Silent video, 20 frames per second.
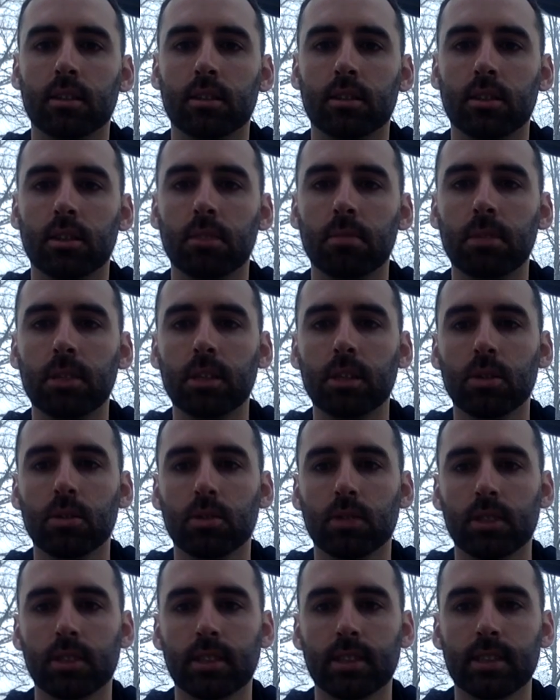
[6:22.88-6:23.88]
to be used
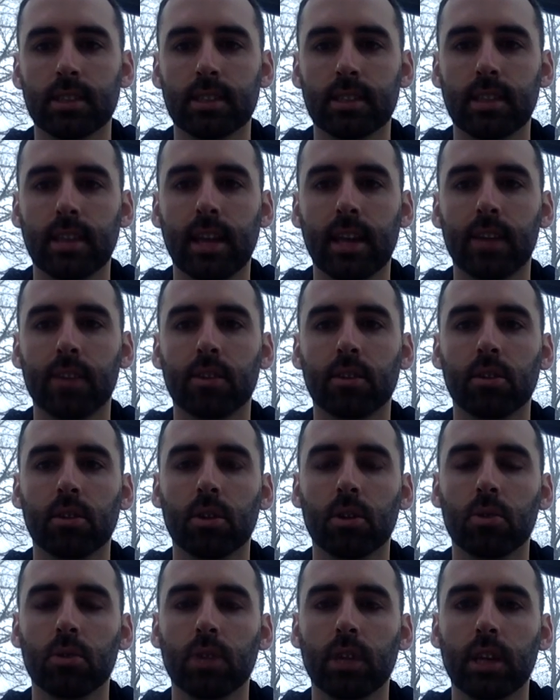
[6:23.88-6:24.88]
as a
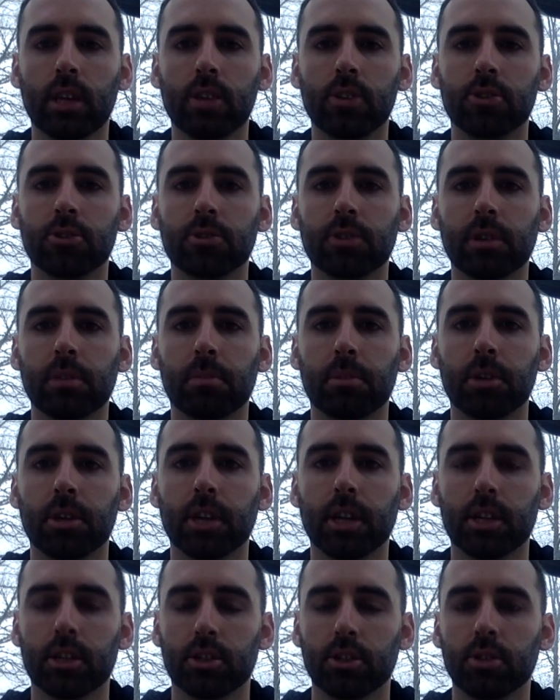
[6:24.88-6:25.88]
standalone injury
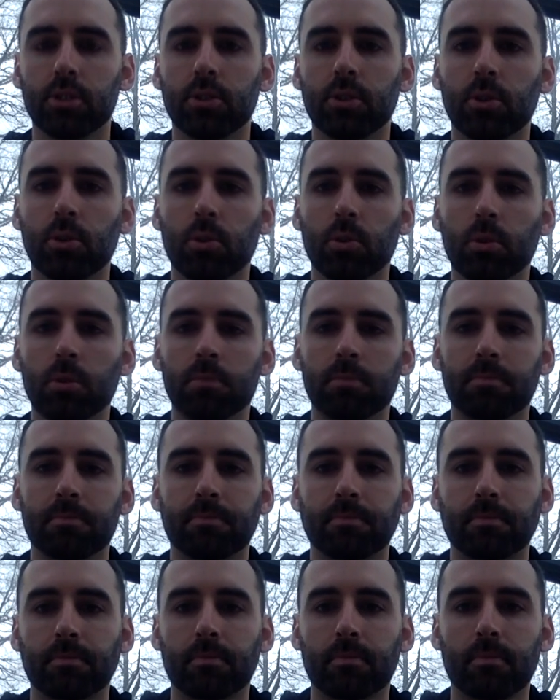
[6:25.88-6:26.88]
prediction tool.
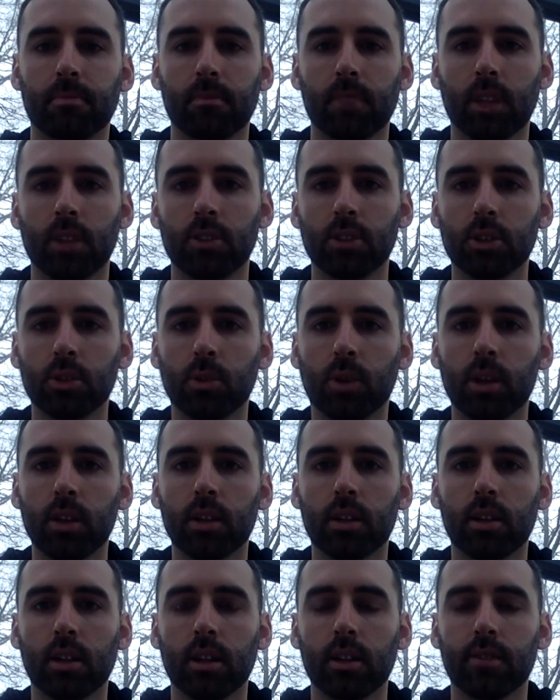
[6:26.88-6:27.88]
Just wanted
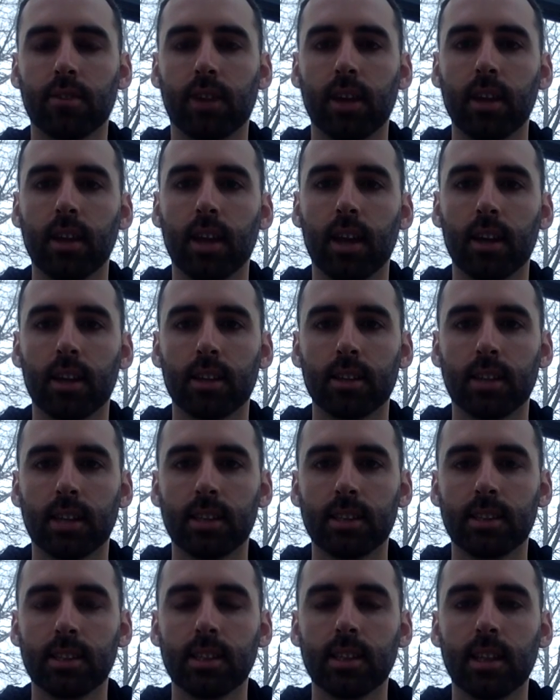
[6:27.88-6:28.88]
to clarify that because I
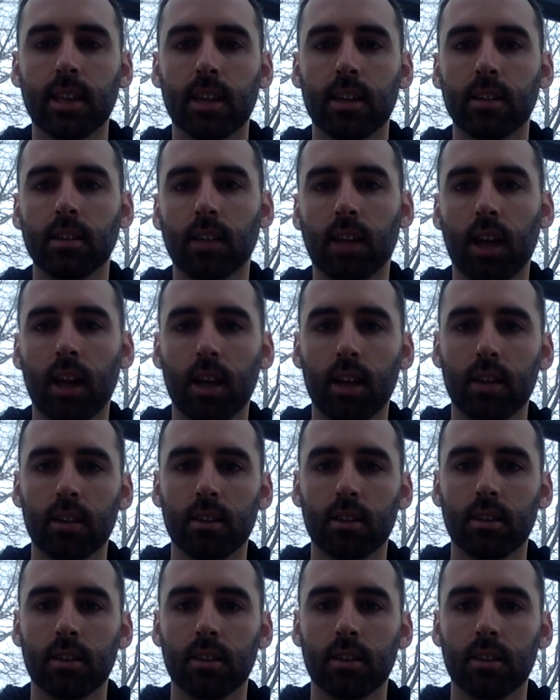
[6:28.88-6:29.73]
see that a lot.